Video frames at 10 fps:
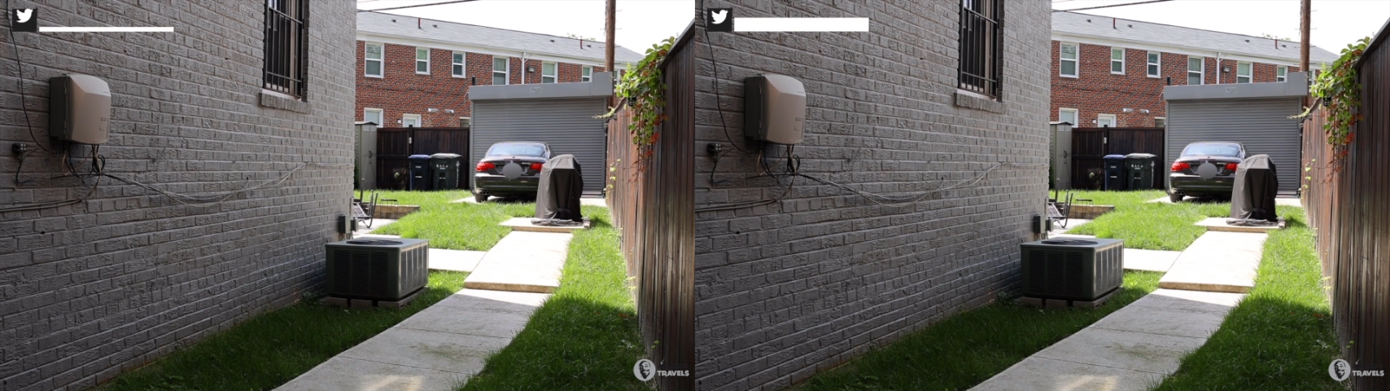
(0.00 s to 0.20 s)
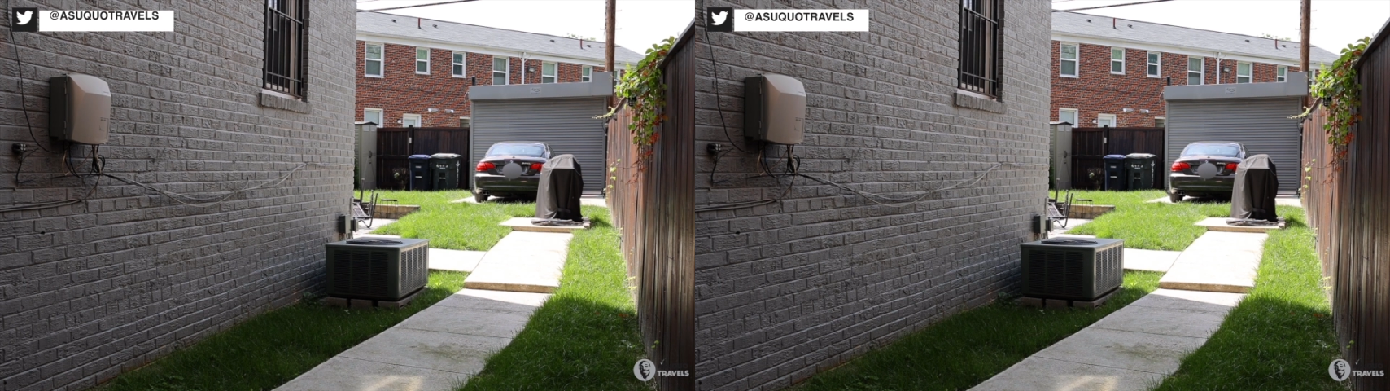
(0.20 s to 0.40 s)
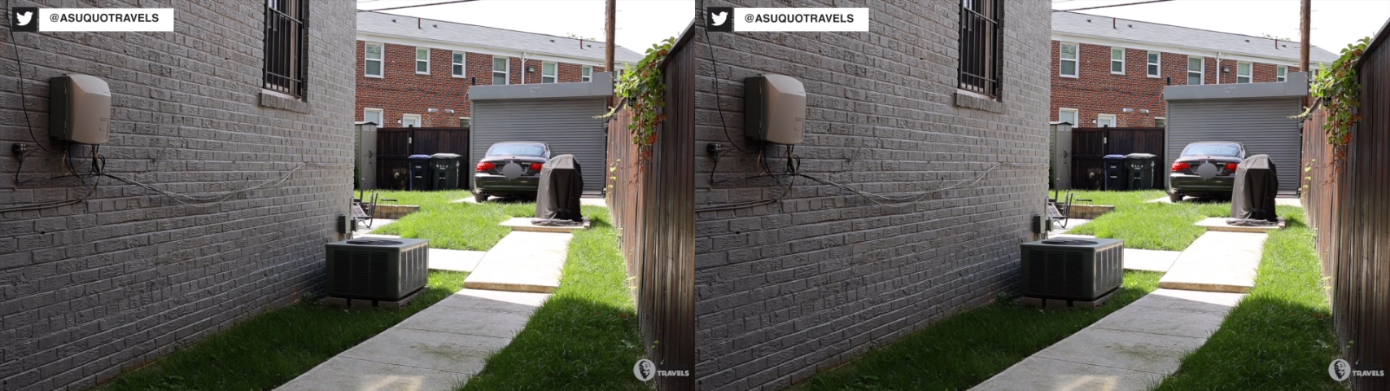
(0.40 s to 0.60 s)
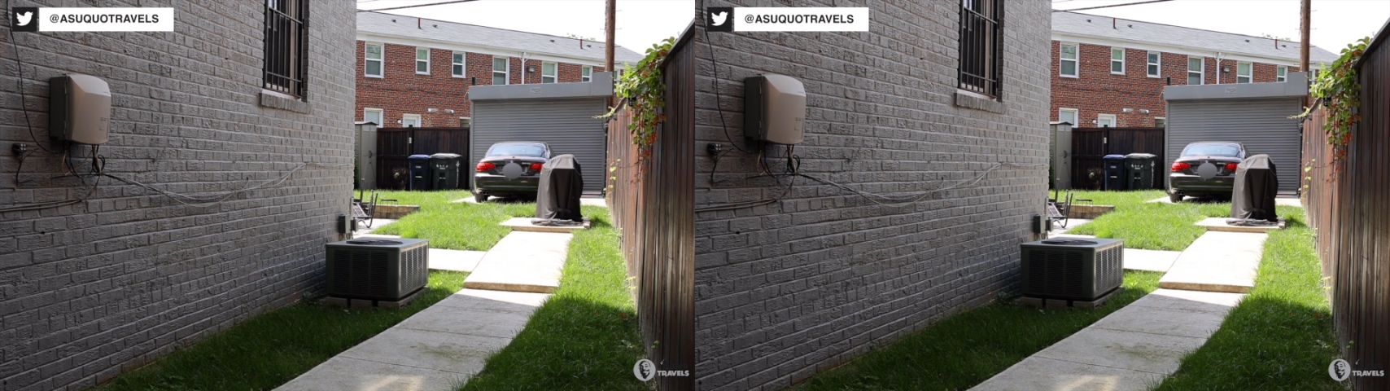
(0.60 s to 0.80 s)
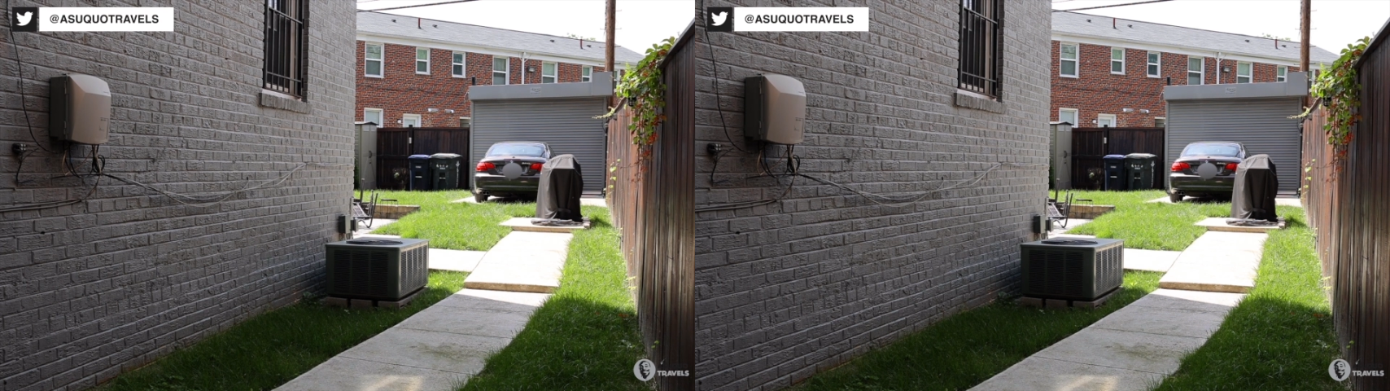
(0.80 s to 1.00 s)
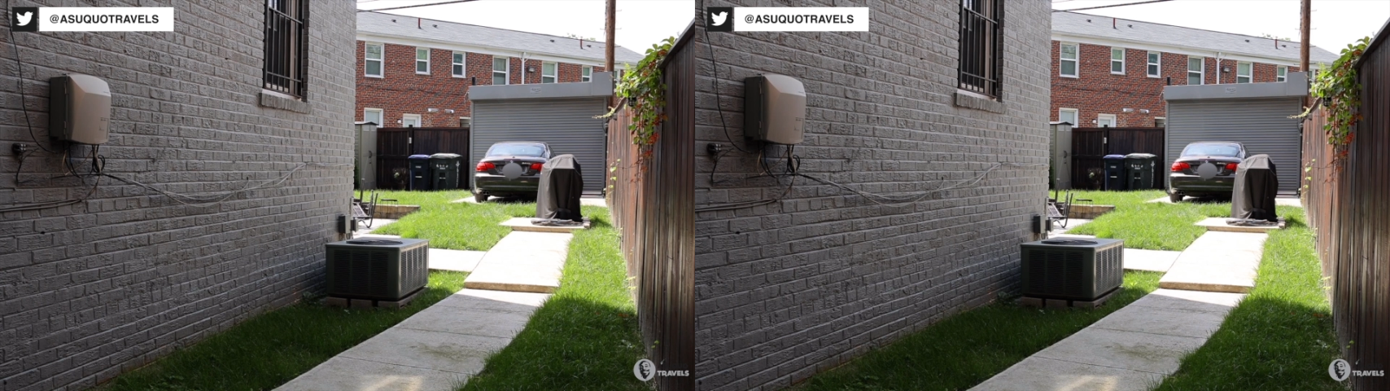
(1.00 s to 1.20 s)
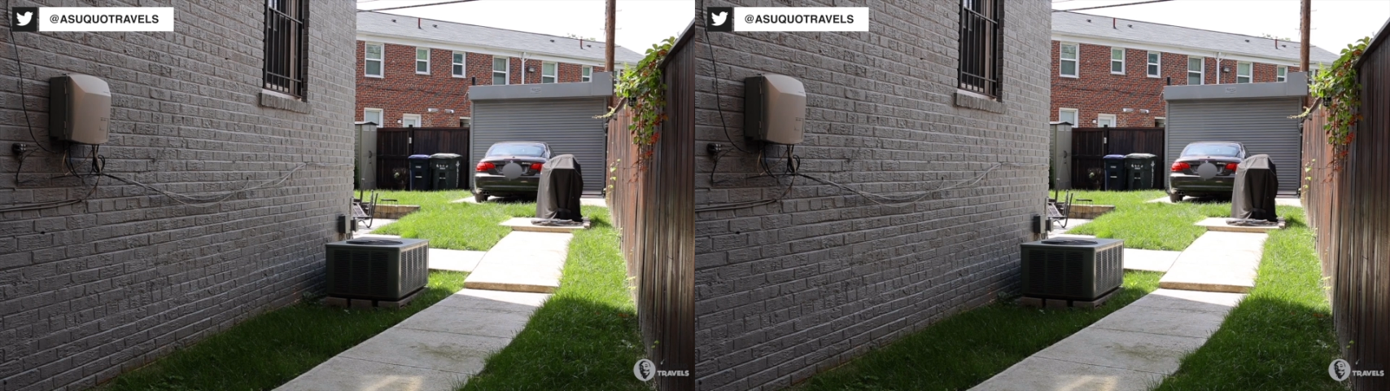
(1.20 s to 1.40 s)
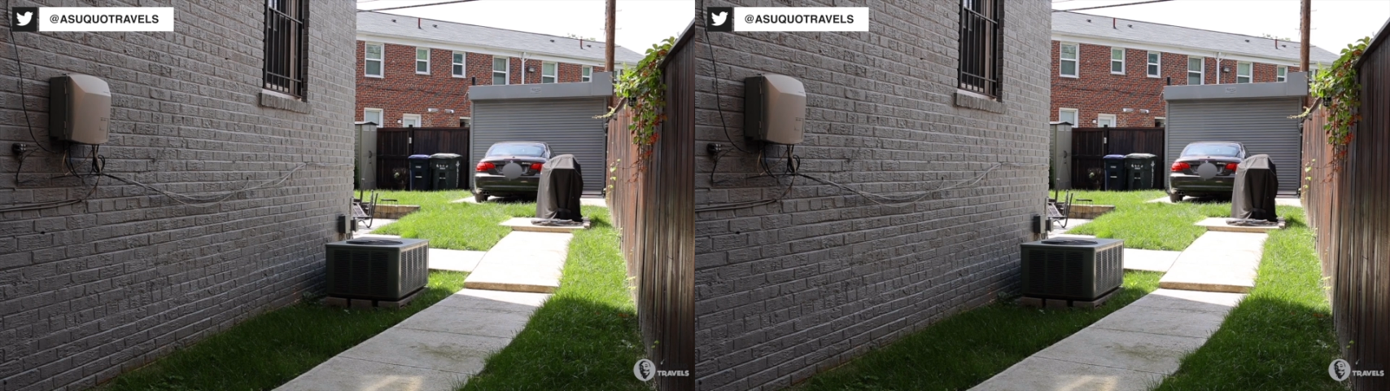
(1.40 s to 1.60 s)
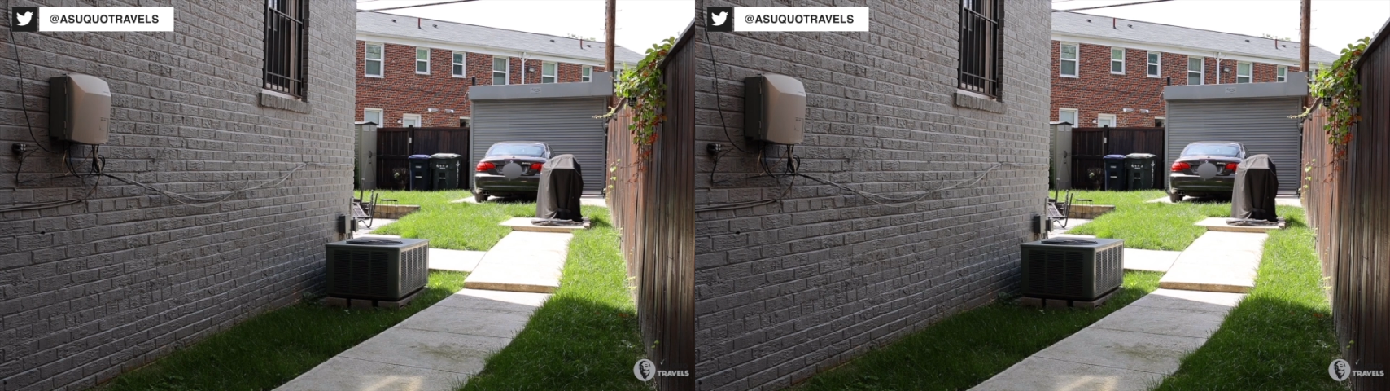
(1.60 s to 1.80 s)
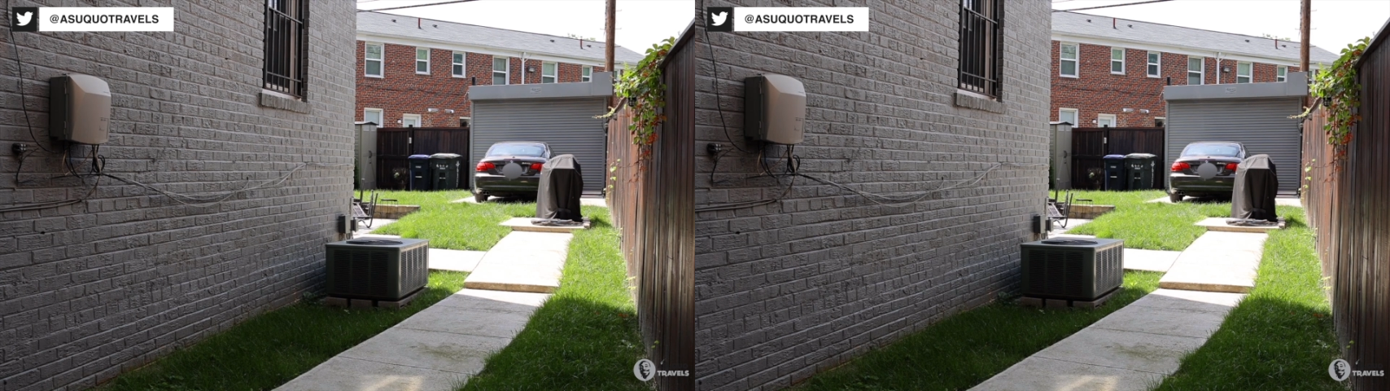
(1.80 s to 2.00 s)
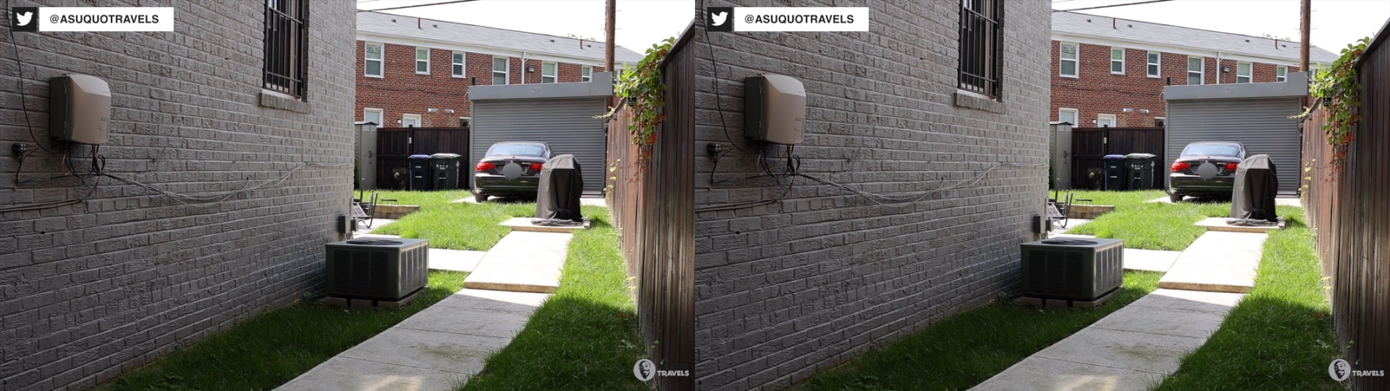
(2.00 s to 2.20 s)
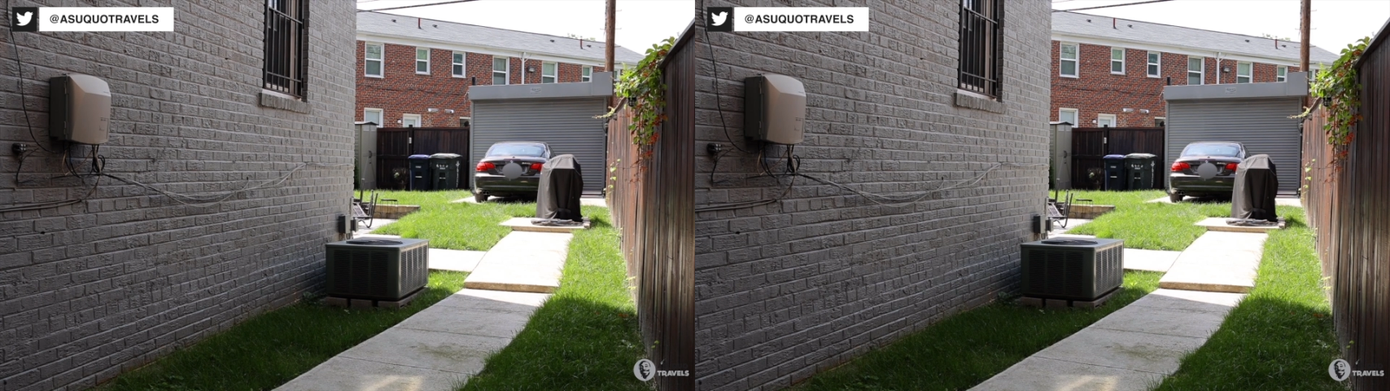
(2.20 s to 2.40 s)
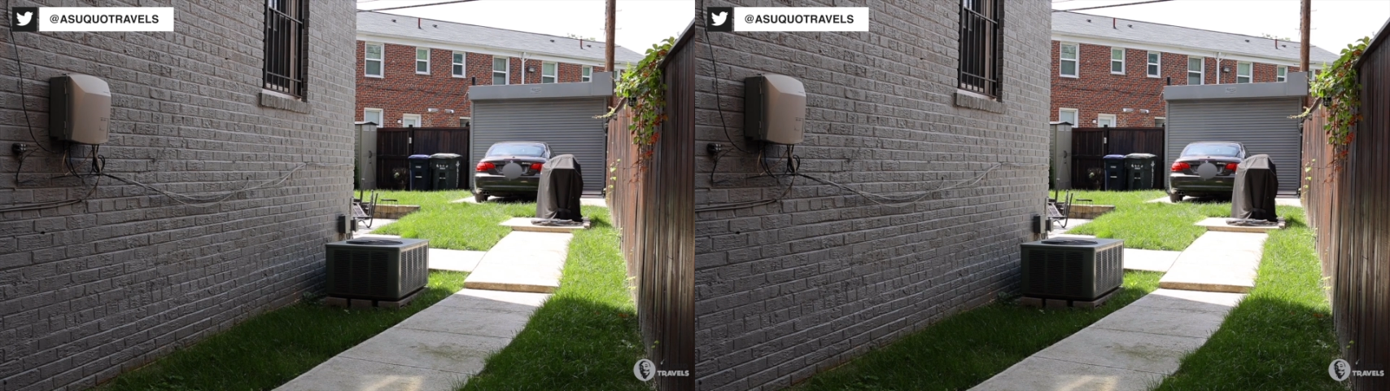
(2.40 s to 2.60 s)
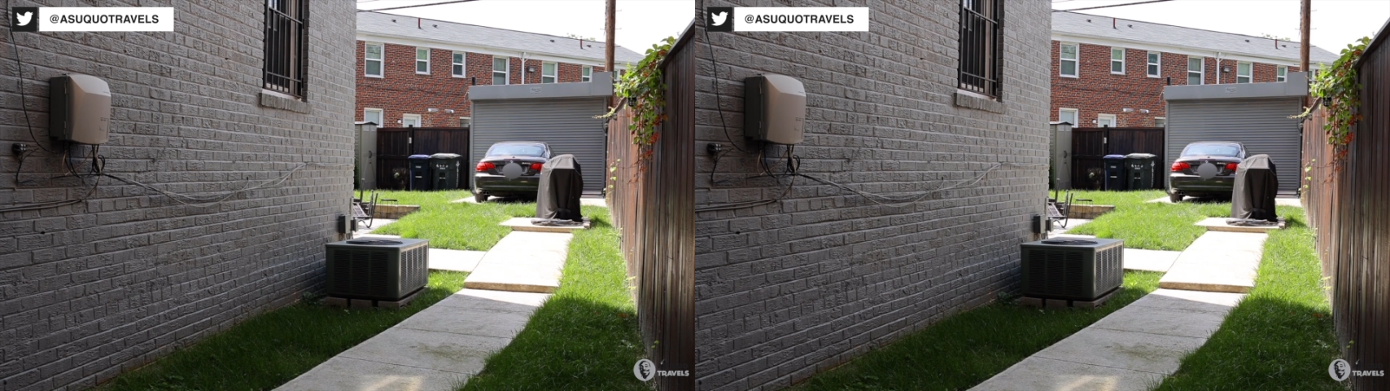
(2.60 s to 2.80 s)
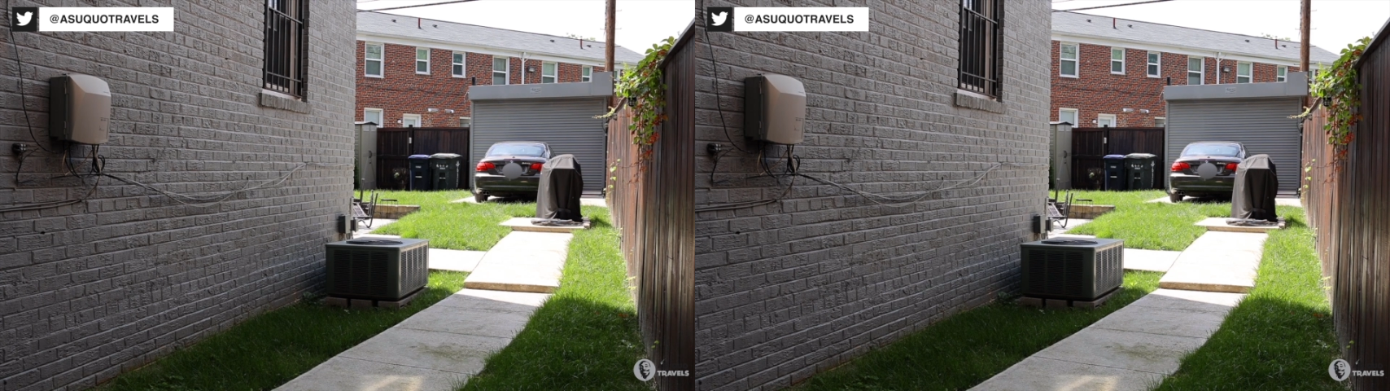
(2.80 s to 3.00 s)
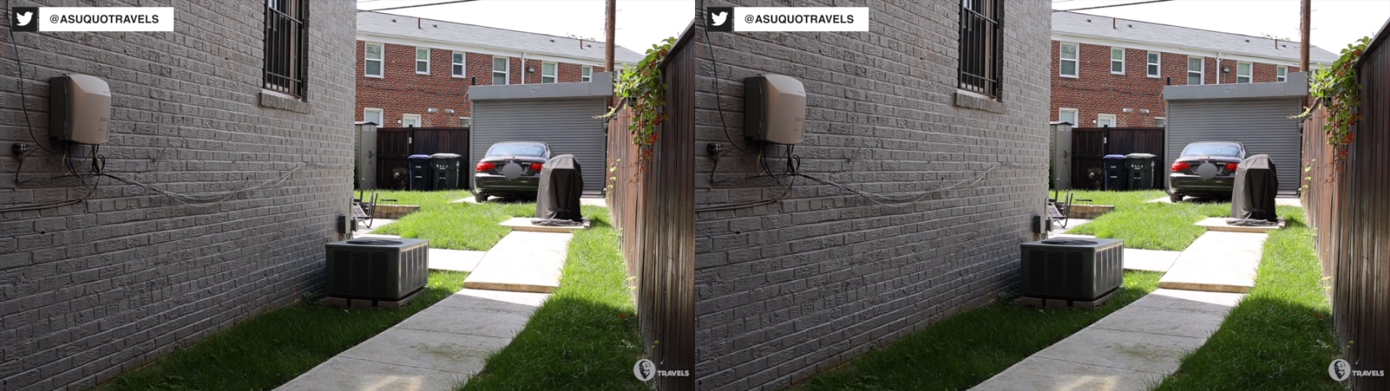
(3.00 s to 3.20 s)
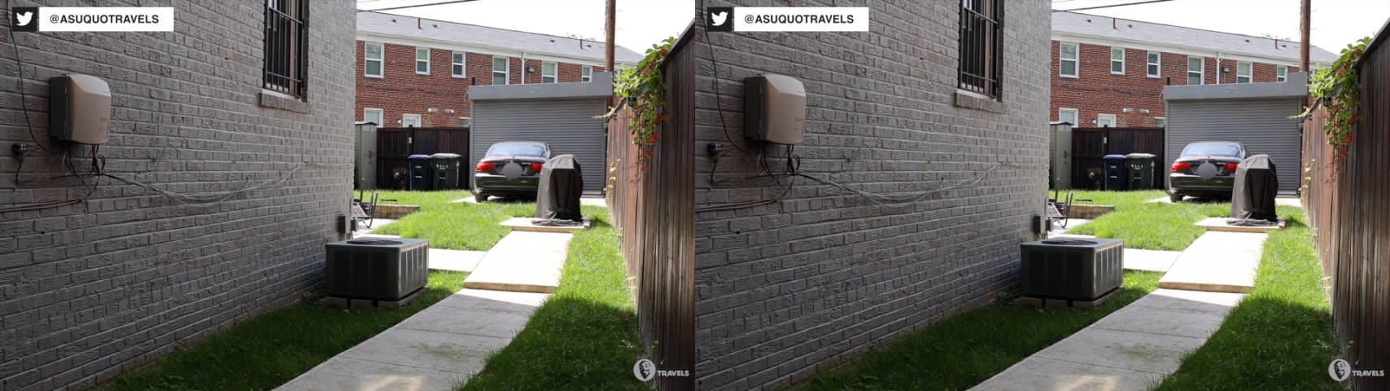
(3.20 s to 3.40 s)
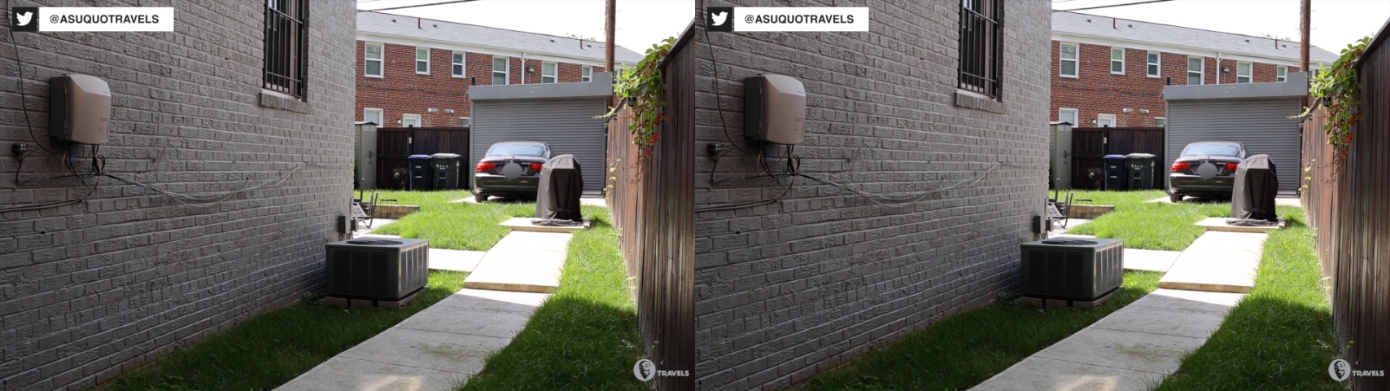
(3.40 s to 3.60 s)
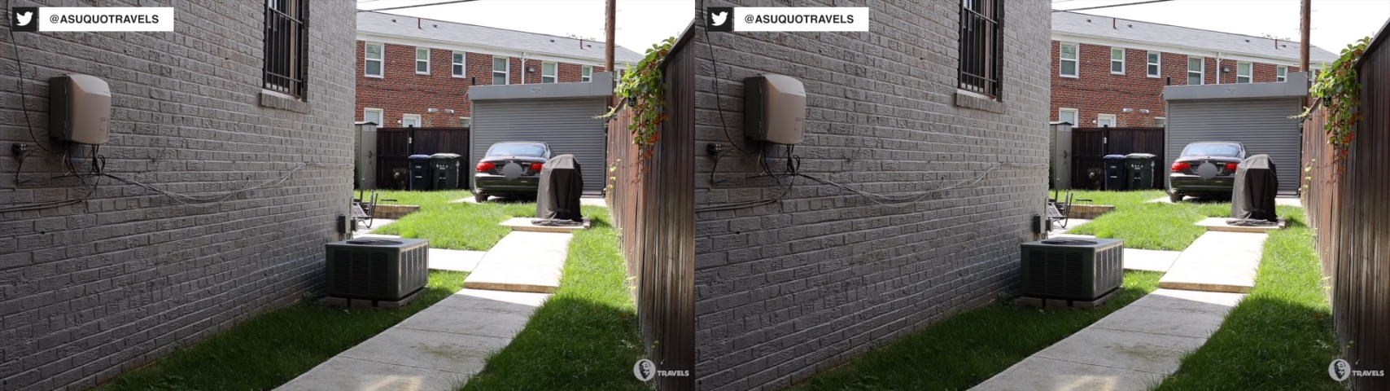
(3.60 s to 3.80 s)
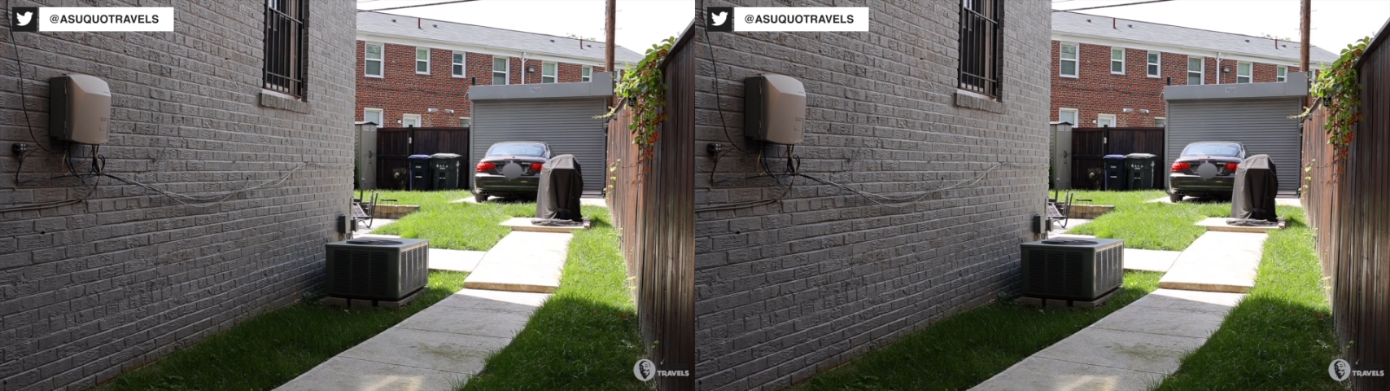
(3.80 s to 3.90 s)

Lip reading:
No face is visible, so there are no lips to read.